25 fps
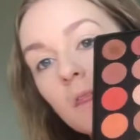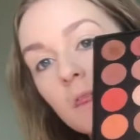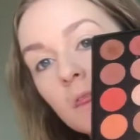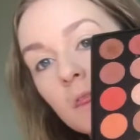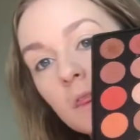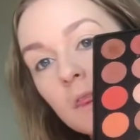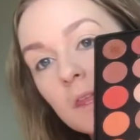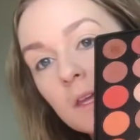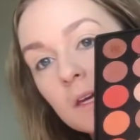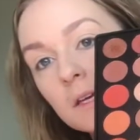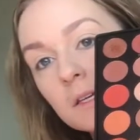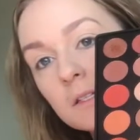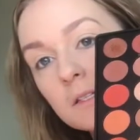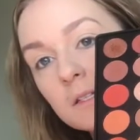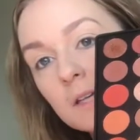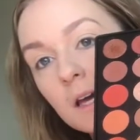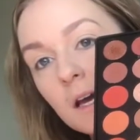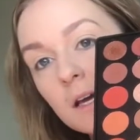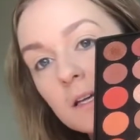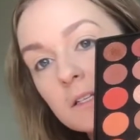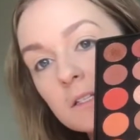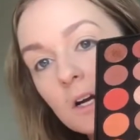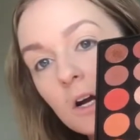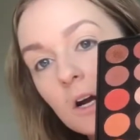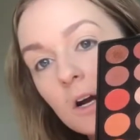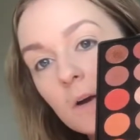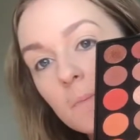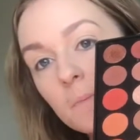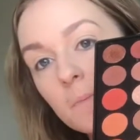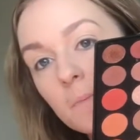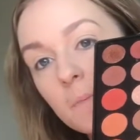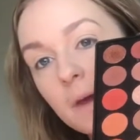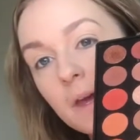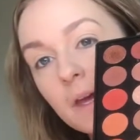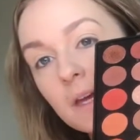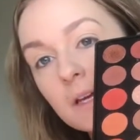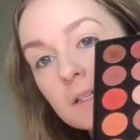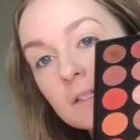this as our
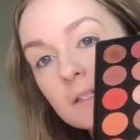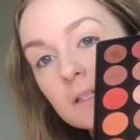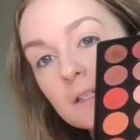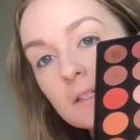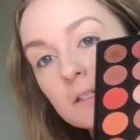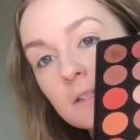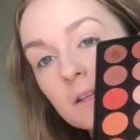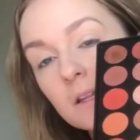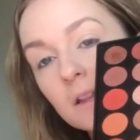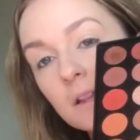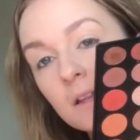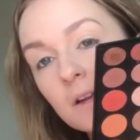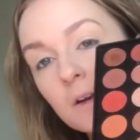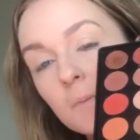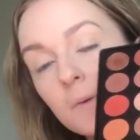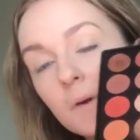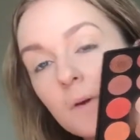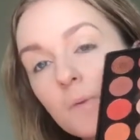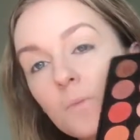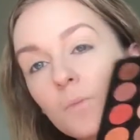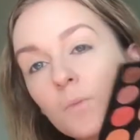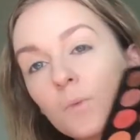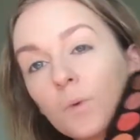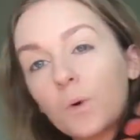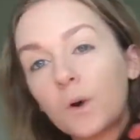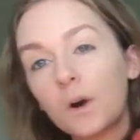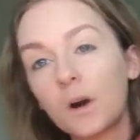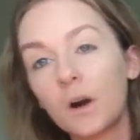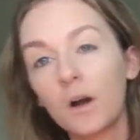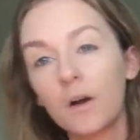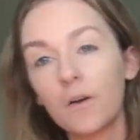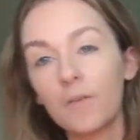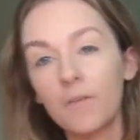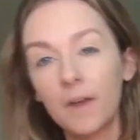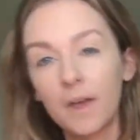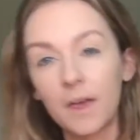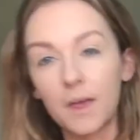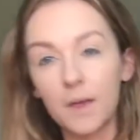base, it's a little bit more
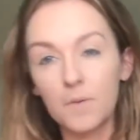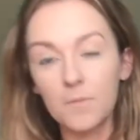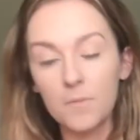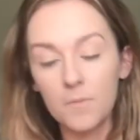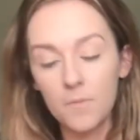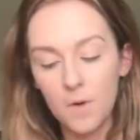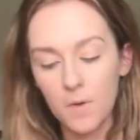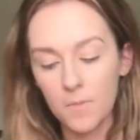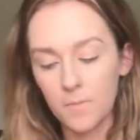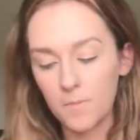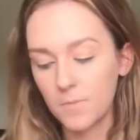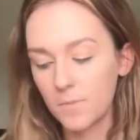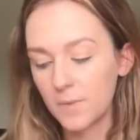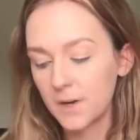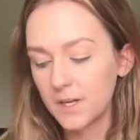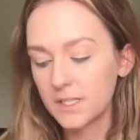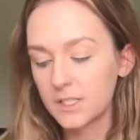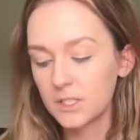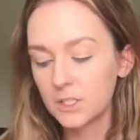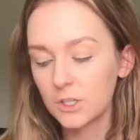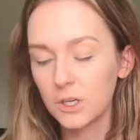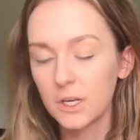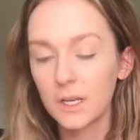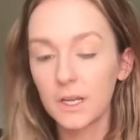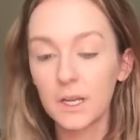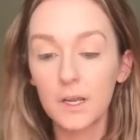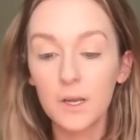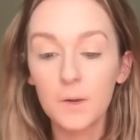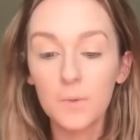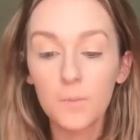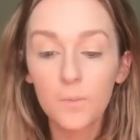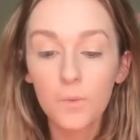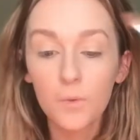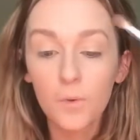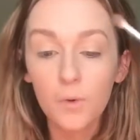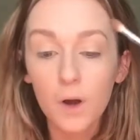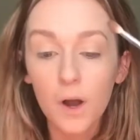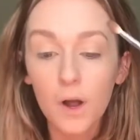of a mustardy
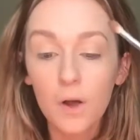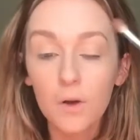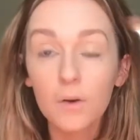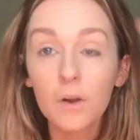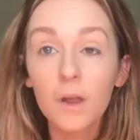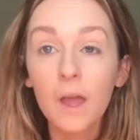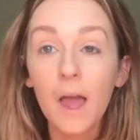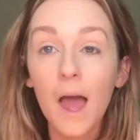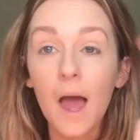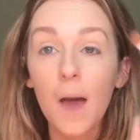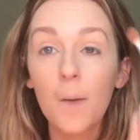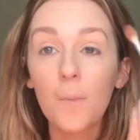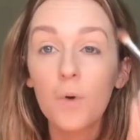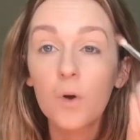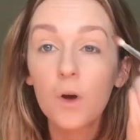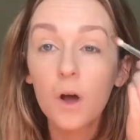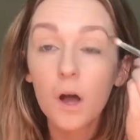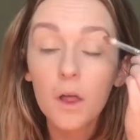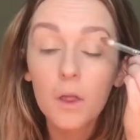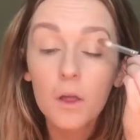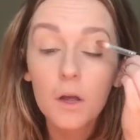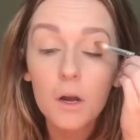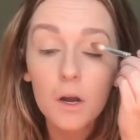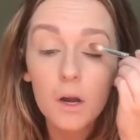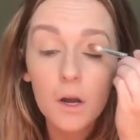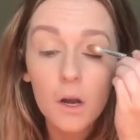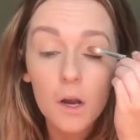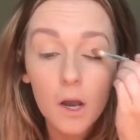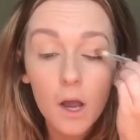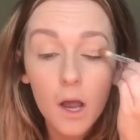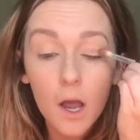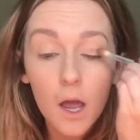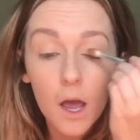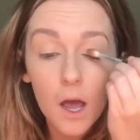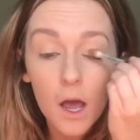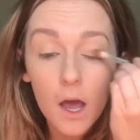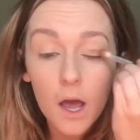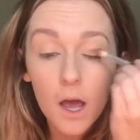brown camel color.
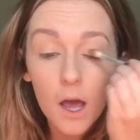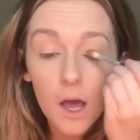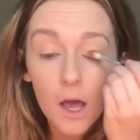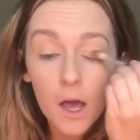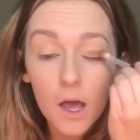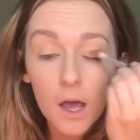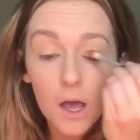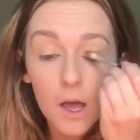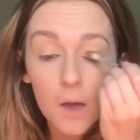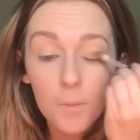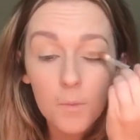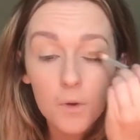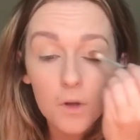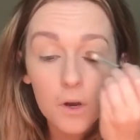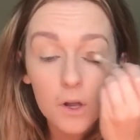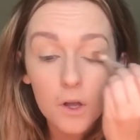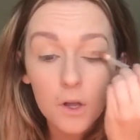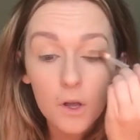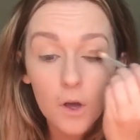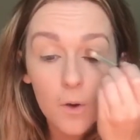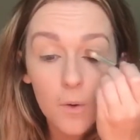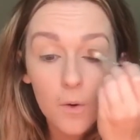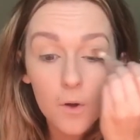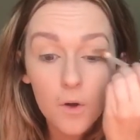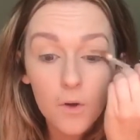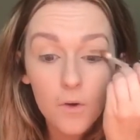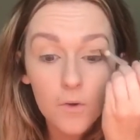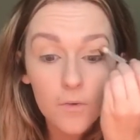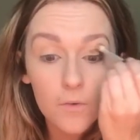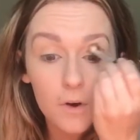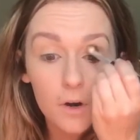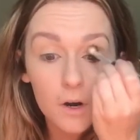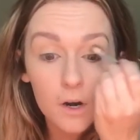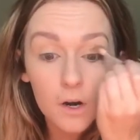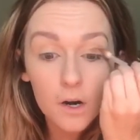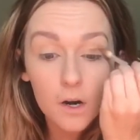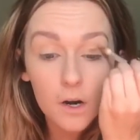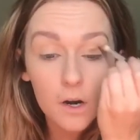I'm going to go
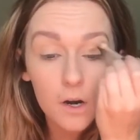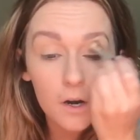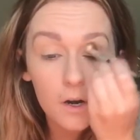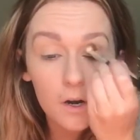over